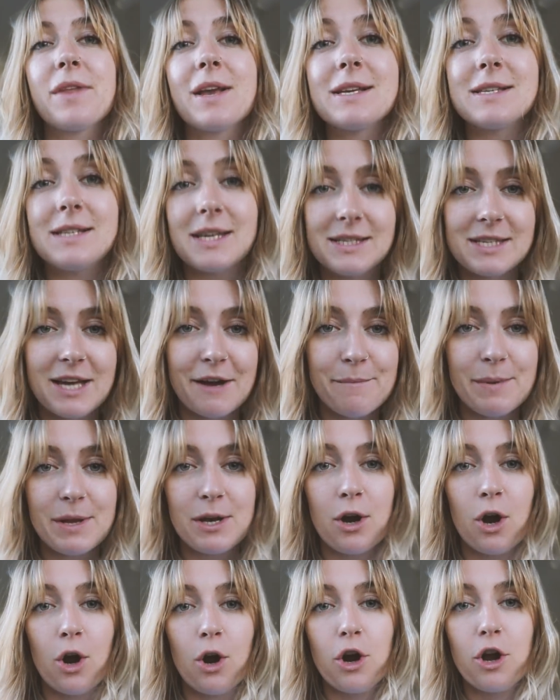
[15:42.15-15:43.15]
Since I've been
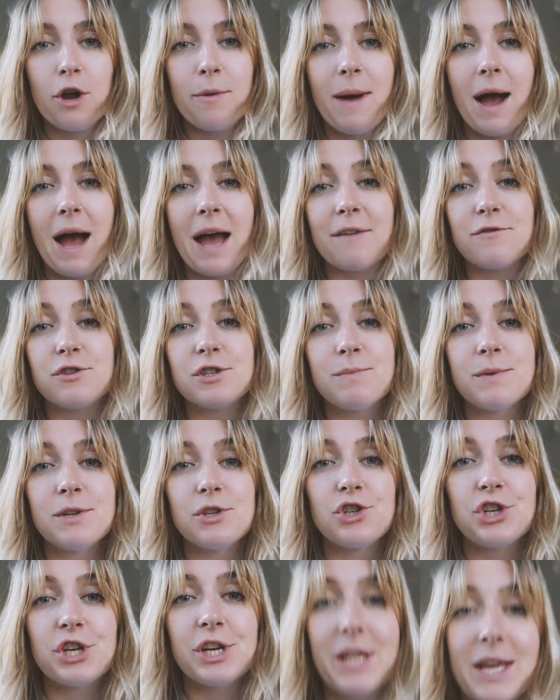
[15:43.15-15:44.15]
home, I have just been
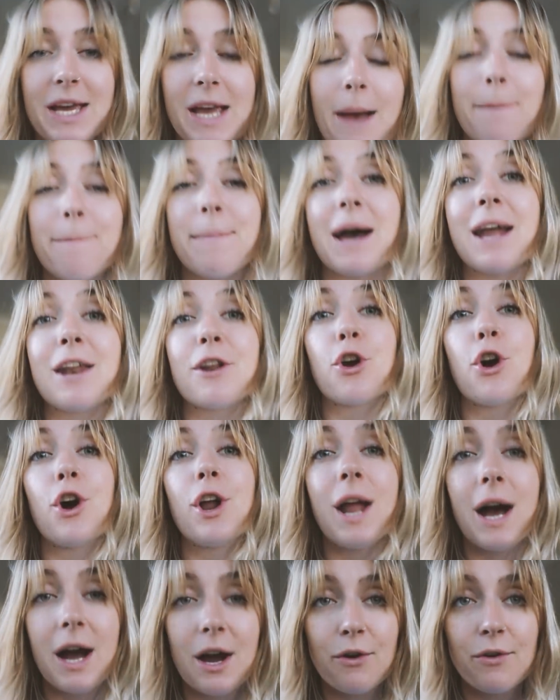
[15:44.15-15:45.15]
chilling but
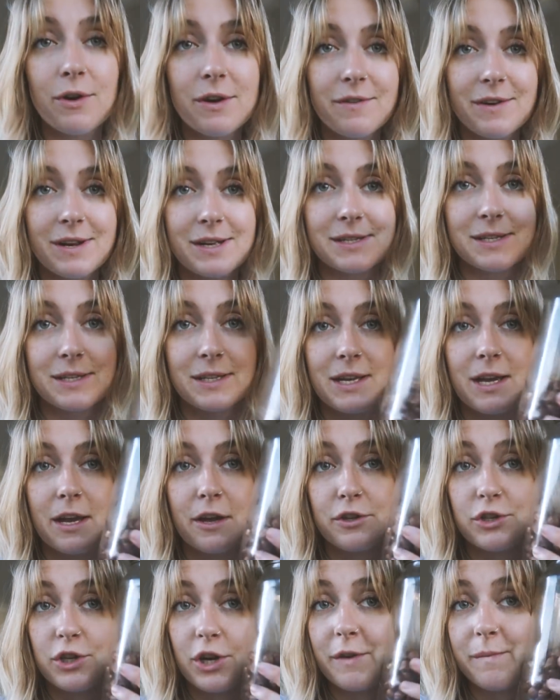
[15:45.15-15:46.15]
got hungry recently.
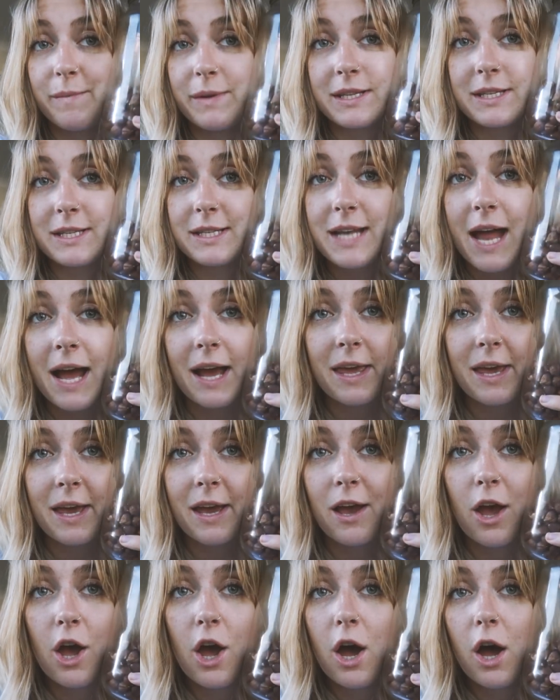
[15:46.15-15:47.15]
So I've been
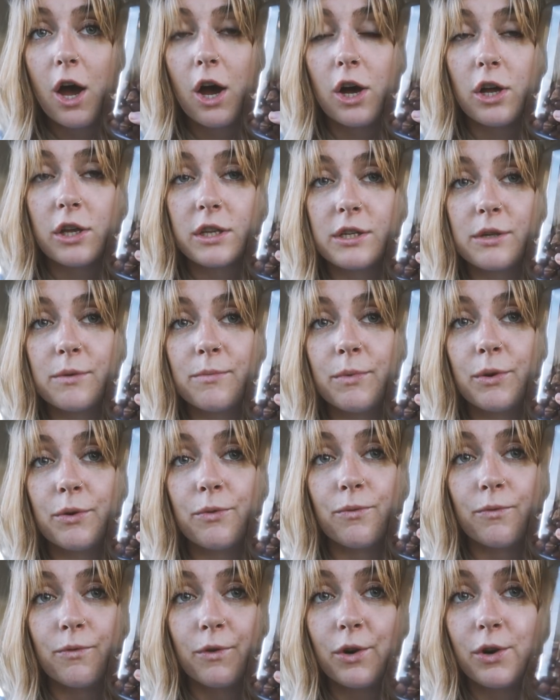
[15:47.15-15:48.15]
snacking on some
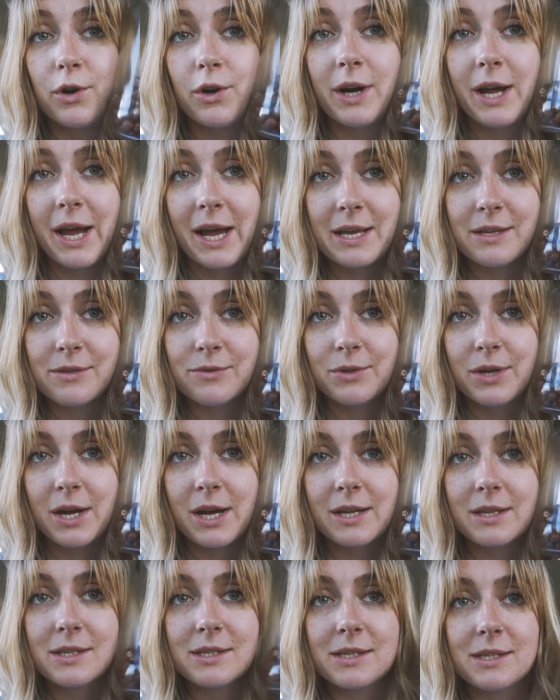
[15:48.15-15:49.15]
raw
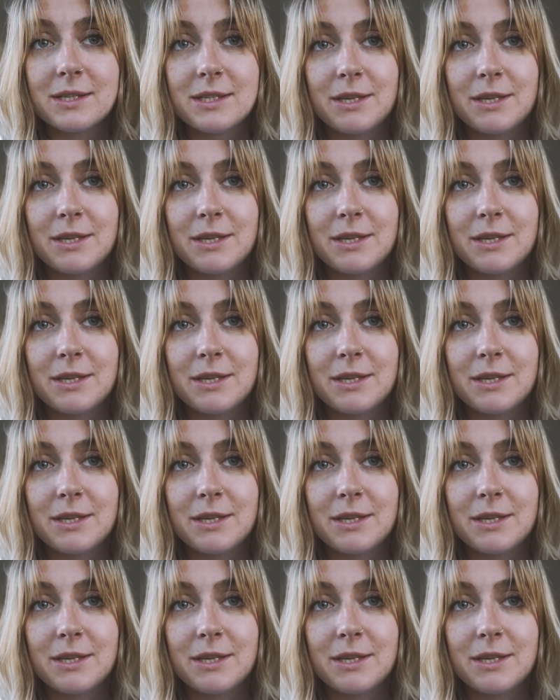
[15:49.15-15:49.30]
hazelnuts.